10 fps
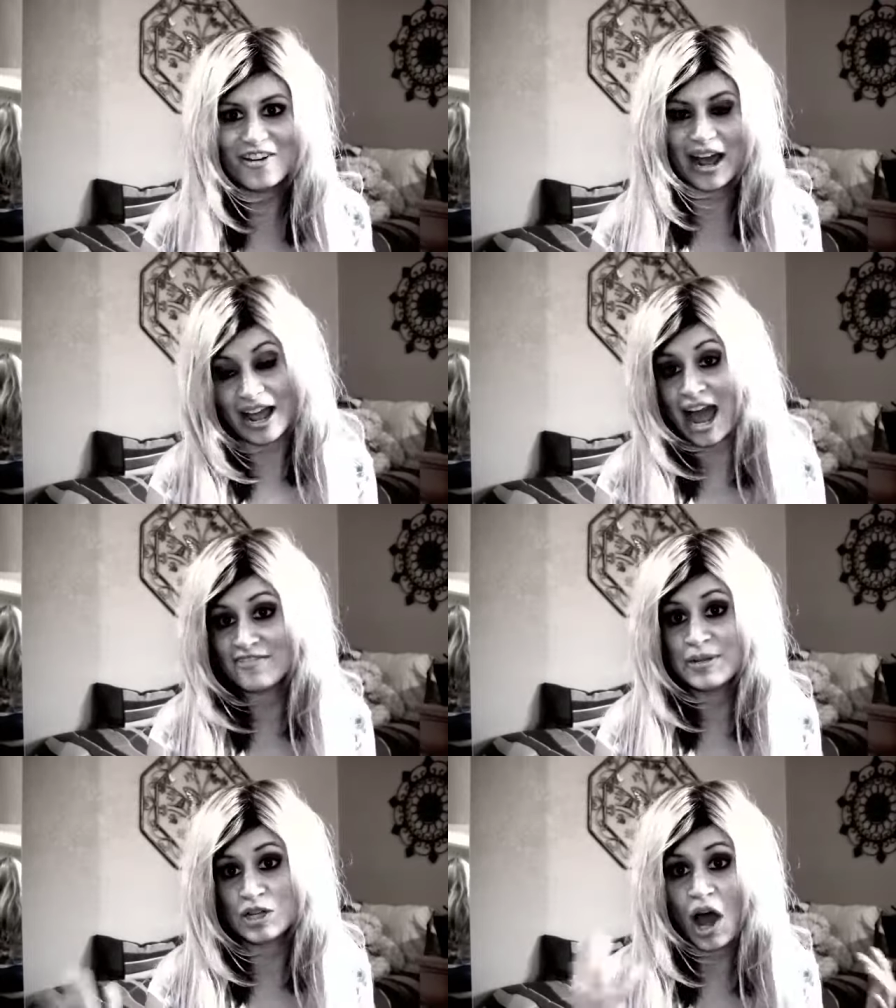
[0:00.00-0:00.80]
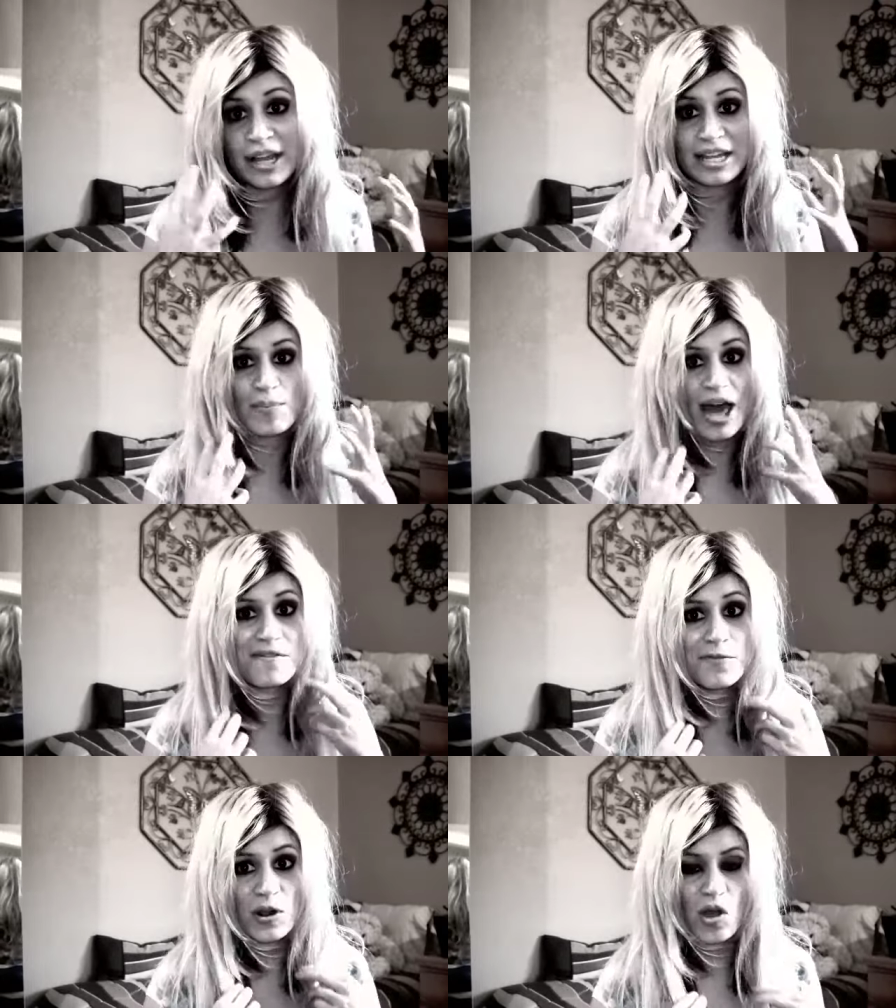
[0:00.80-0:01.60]
I have been talking
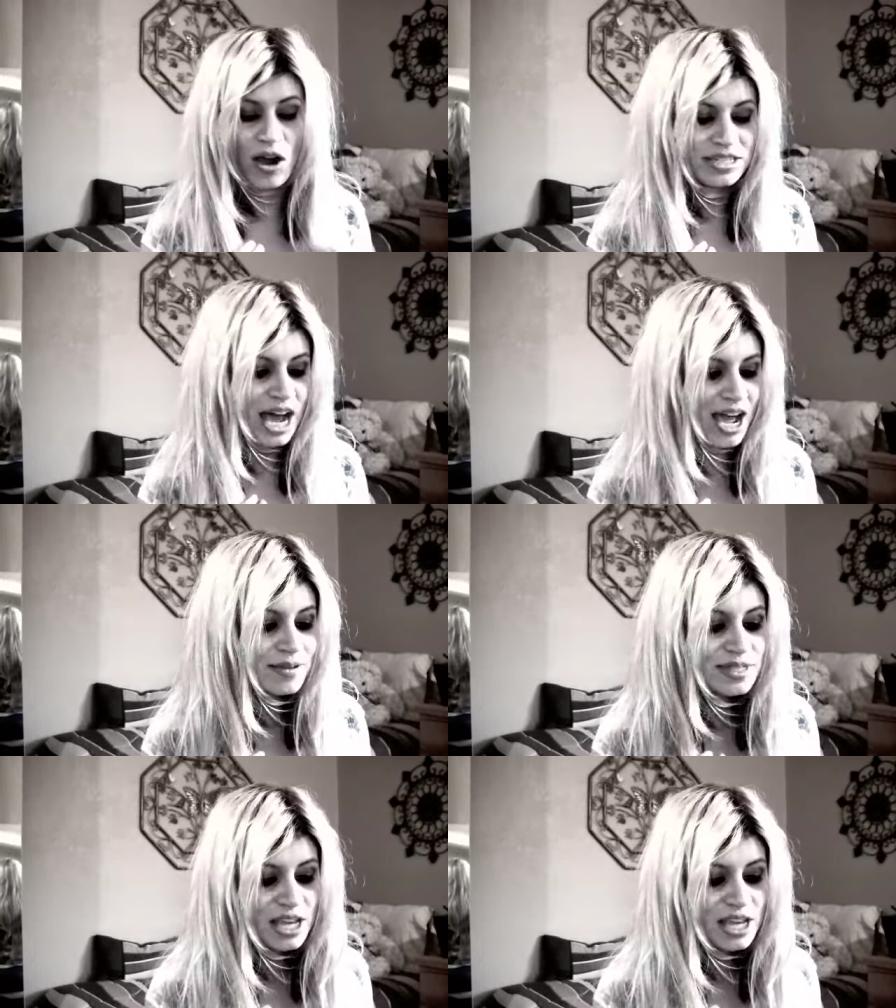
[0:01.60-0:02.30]
about it for a long time.